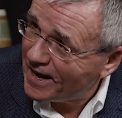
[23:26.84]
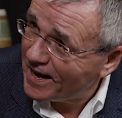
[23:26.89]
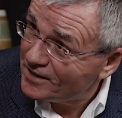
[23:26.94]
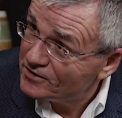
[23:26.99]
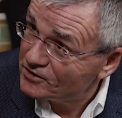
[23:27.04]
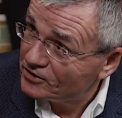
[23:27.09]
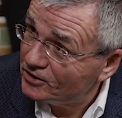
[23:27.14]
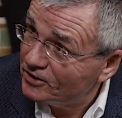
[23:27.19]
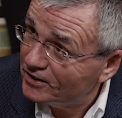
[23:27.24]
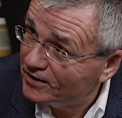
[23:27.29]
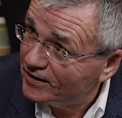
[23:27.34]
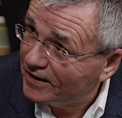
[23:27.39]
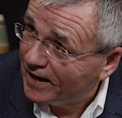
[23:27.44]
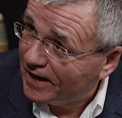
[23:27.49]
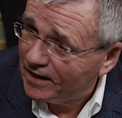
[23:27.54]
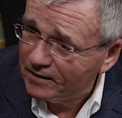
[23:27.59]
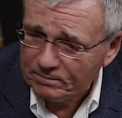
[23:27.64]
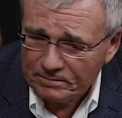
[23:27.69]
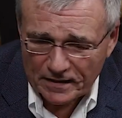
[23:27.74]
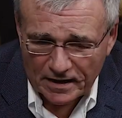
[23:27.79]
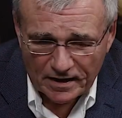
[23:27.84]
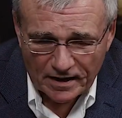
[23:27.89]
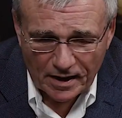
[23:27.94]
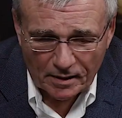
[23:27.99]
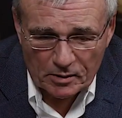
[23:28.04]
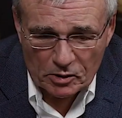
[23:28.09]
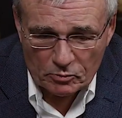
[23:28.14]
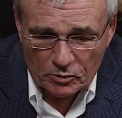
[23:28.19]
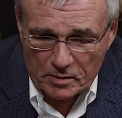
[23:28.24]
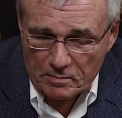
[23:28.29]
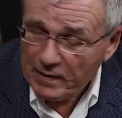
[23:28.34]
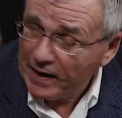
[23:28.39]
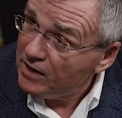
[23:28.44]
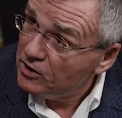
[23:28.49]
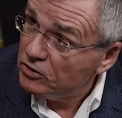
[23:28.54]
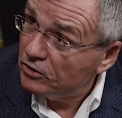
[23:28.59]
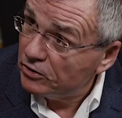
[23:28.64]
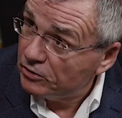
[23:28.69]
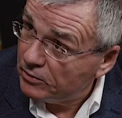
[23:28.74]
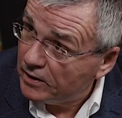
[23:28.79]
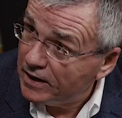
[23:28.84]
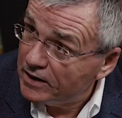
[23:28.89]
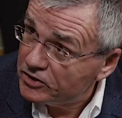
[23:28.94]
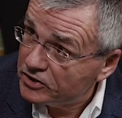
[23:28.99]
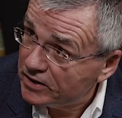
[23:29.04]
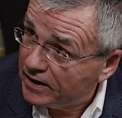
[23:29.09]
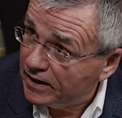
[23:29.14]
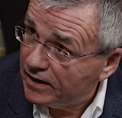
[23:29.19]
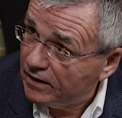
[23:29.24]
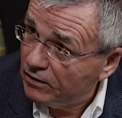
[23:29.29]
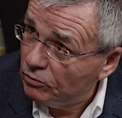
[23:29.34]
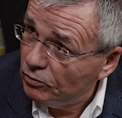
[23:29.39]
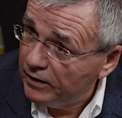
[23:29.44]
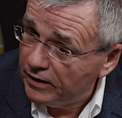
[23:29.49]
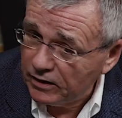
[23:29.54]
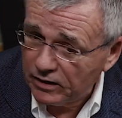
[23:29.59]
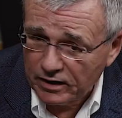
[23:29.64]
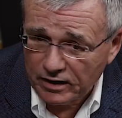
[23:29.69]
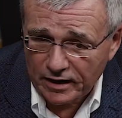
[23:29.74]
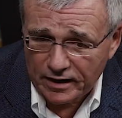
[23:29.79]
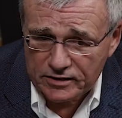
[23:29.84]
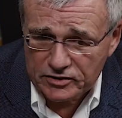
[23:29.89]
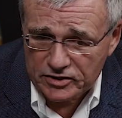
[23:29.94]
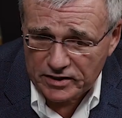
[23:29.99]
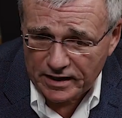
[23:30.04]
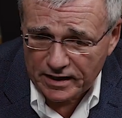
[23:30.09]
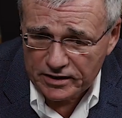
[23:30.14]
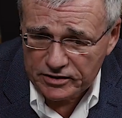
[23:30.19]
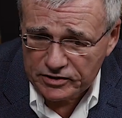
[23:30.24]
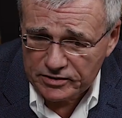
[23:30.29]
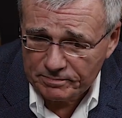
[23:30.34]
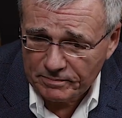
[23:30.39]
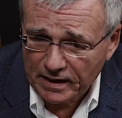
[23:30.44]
answer to that. I mean, we might go to Isaiah where God says,